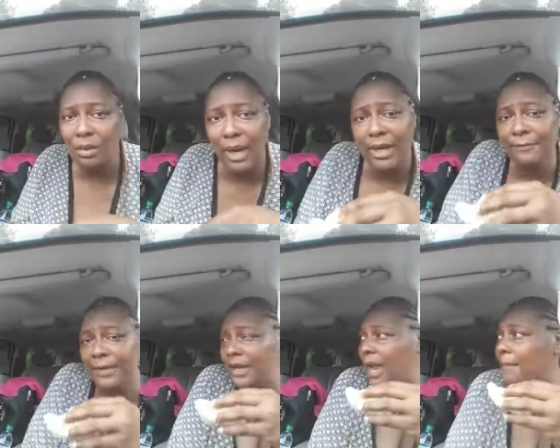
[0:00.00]
Granny
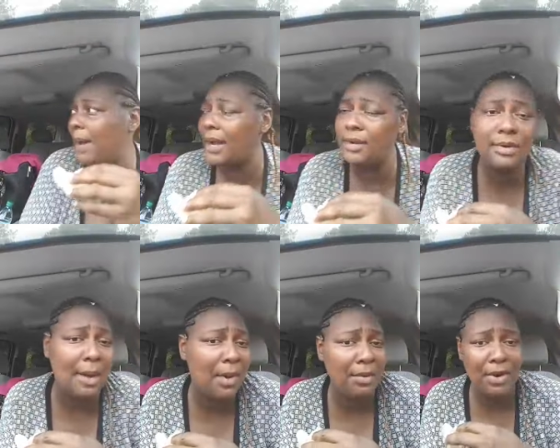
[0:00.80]
feed everybody.
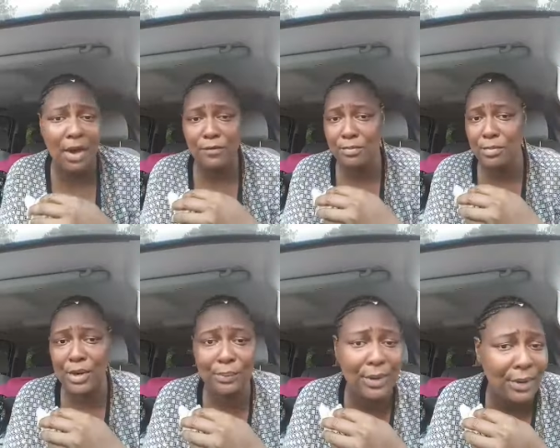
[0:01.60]
Come on over. You're
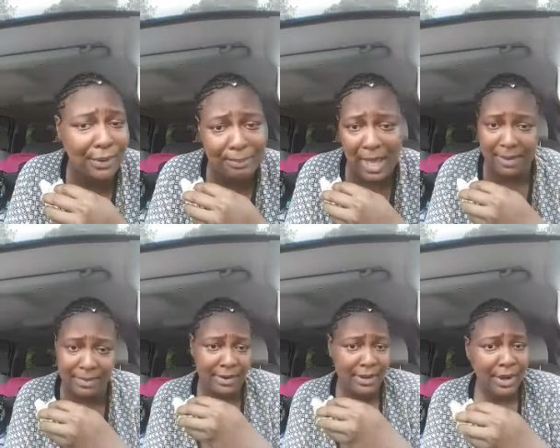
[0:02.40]
more than welcome, man.
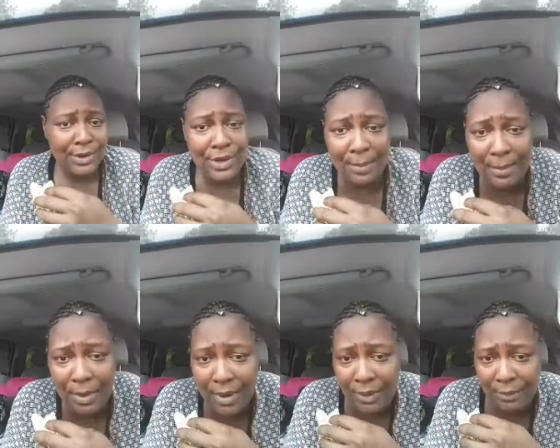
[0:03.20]
You're
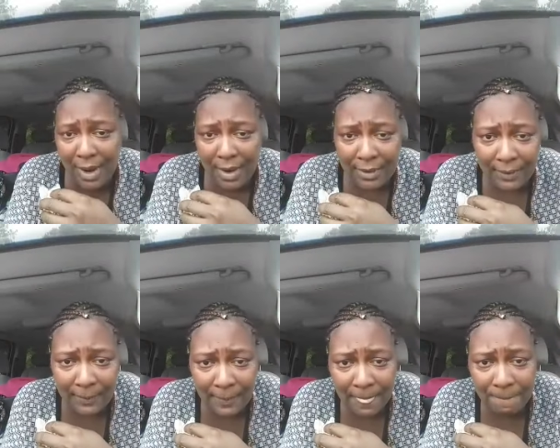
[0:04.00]
more than
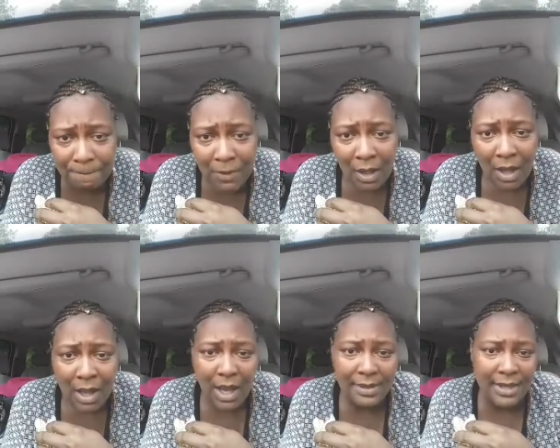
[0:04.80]
welcome.
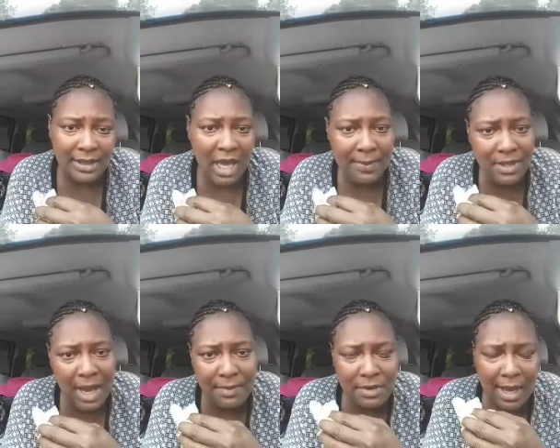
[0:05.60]
It's at
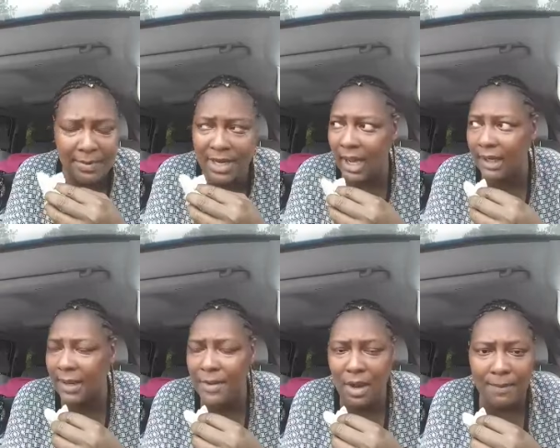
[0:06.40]

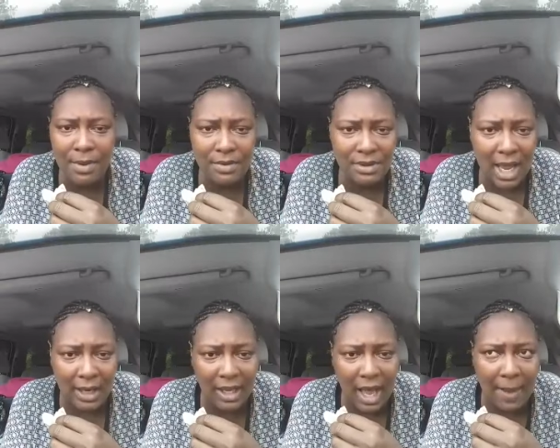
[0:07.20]

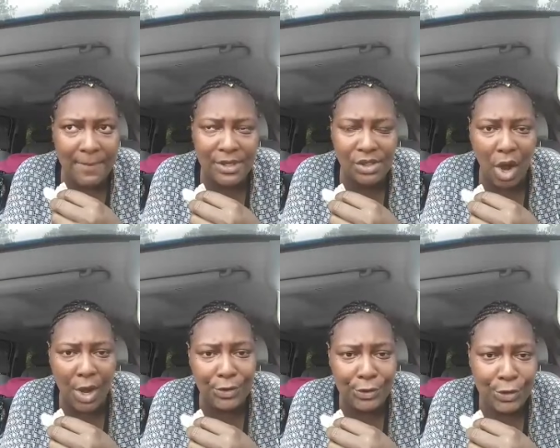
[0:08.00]
www.givemeyourmusic.com. It's
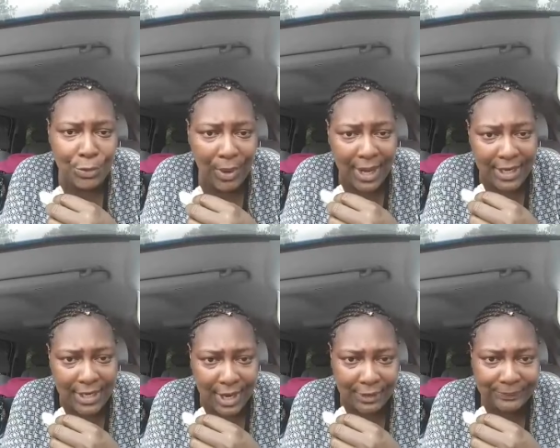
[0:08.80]
called The New
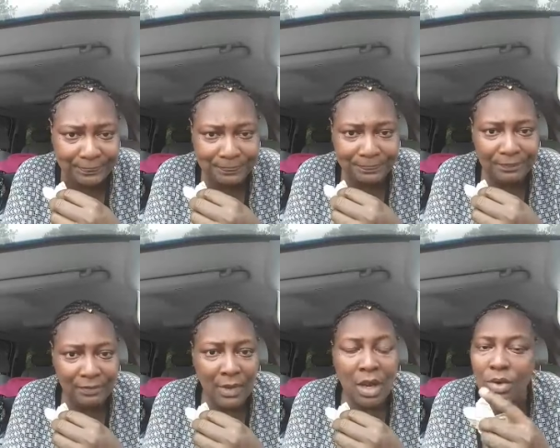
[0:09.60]
Radio.
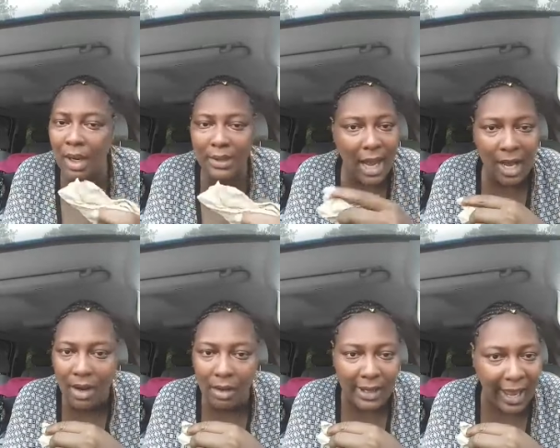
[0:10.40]
You can
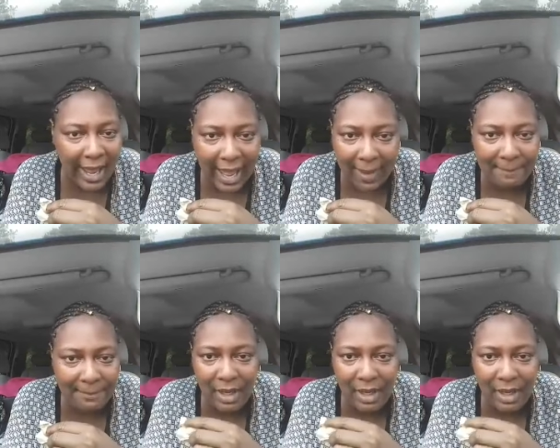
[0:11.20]
download the app,